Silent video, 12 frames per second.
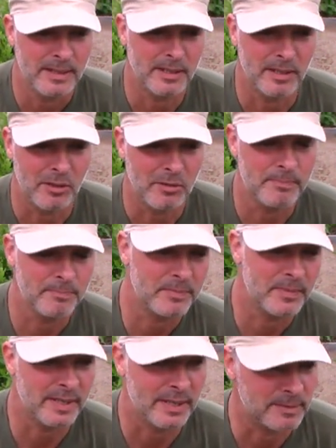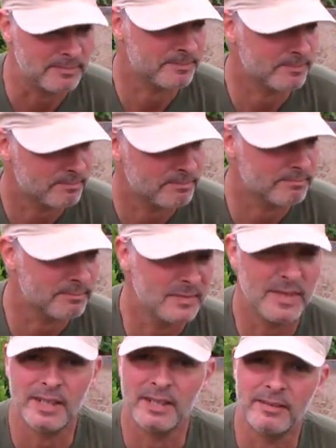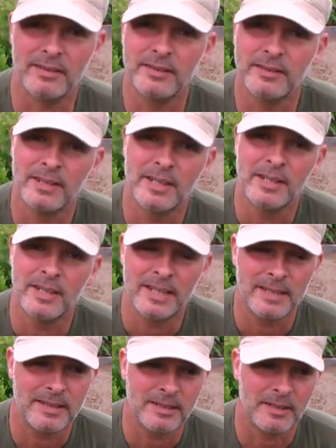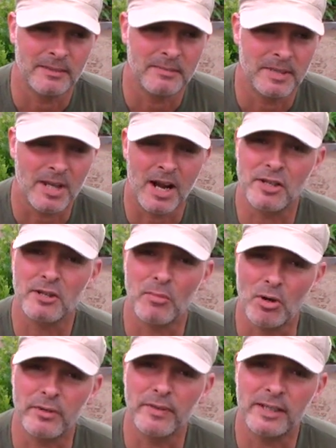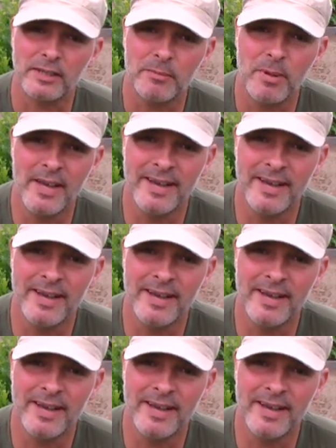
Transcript: you know, uh, yeah, it, it's hard to motivate them.